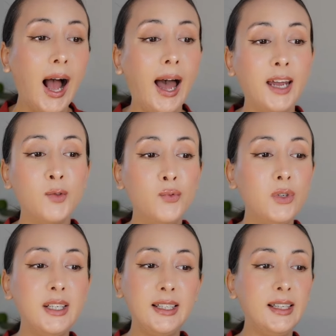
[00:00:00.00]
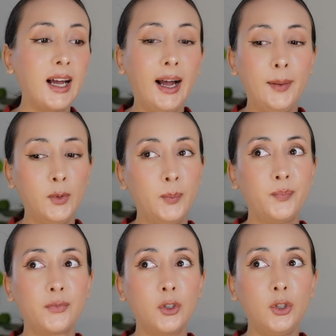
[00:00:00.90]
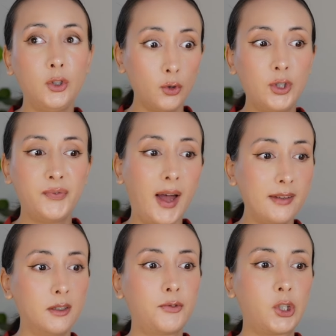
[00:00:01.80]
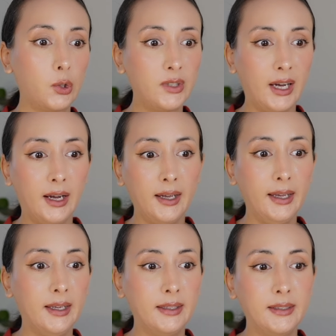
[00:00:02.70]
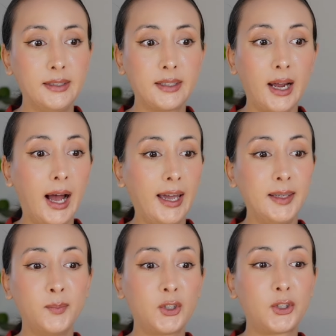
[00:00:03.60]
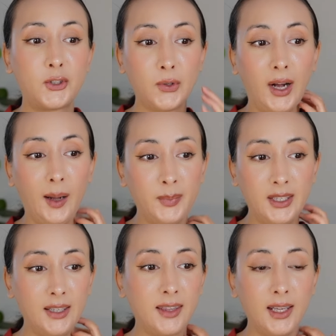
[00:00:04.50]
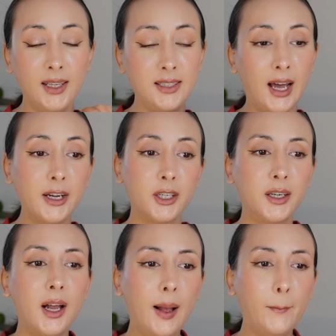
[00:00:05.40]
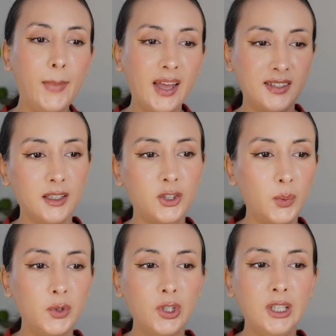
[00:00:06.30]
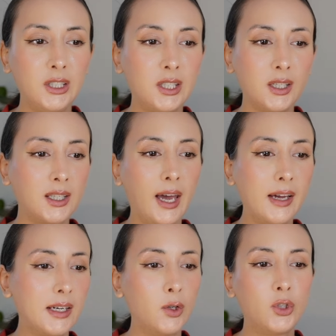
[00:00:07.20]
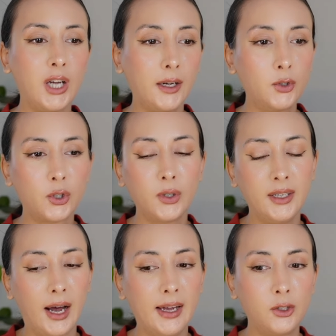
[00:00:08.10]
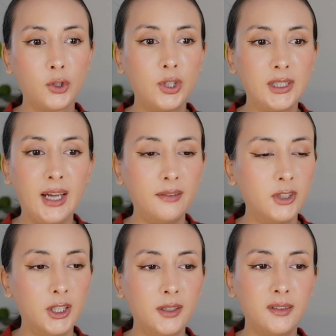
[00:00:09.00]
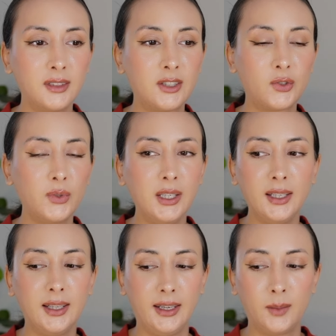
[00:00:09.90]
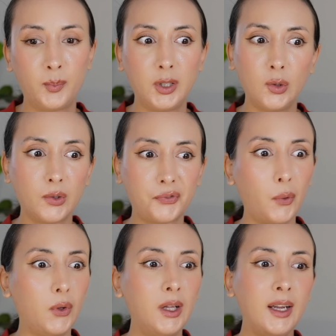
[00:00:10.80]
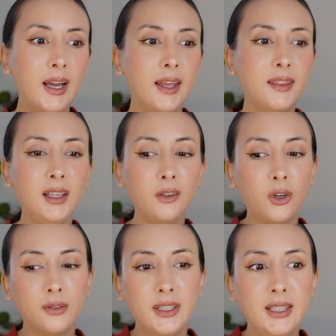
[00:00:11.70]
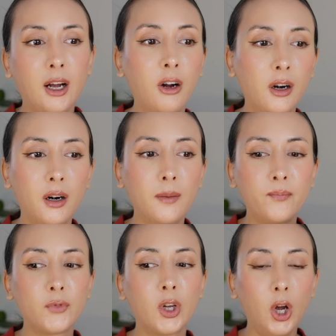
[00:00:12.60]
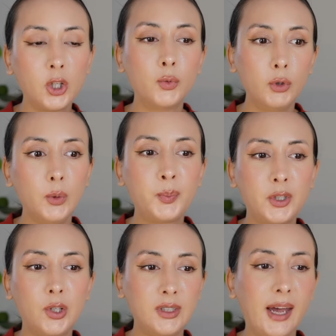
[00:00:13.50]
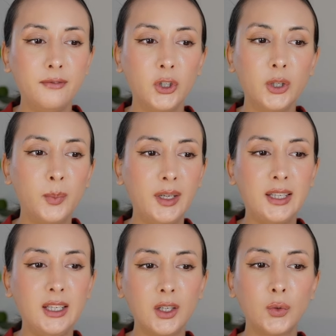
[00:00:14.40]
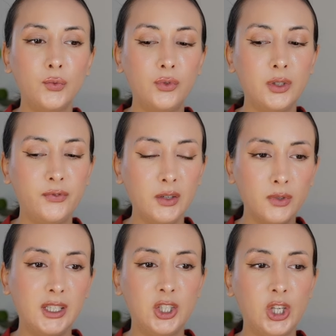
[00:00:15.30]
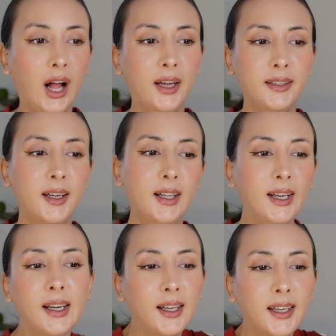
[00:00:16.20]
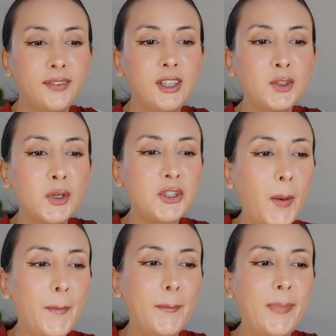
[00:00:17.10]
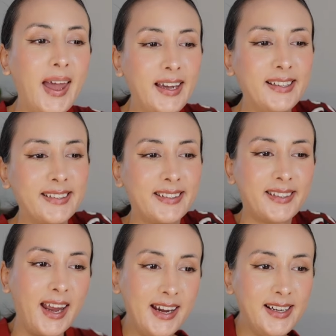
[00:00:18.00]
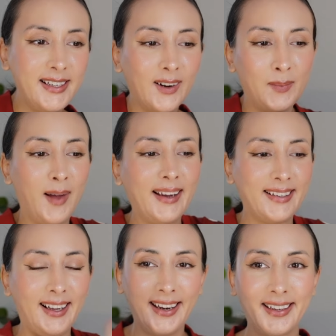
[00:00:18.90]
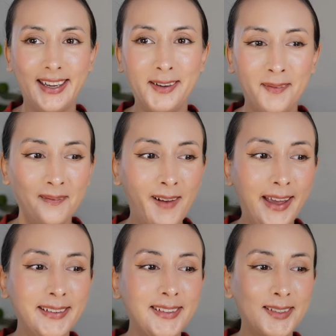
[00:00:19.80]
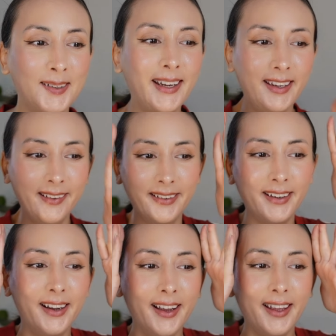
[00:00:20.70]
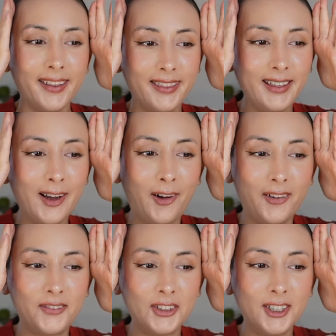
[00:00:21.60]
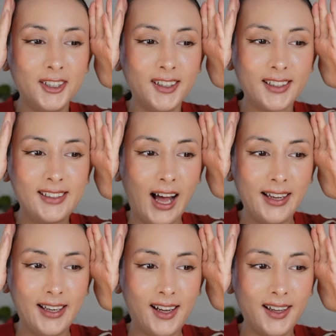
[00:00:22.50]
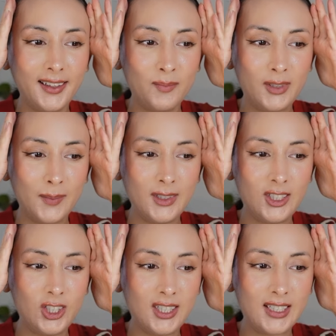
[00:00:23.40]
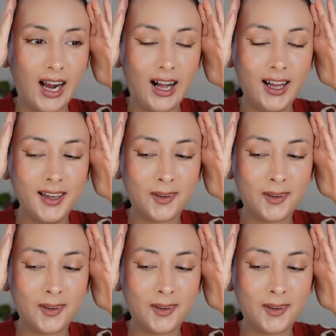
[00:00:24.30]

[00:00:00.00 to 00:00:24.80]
I'm a huge fan of Shota and I am just so happy. The entire MAZZEL subunit, Kairyu, Takuto and Hayato together, it's really like beautiful. They already are a group together, but here they really shine. This was amazing. Oh my god, I cannot wait to hear the other Gaia and BMSG Sky.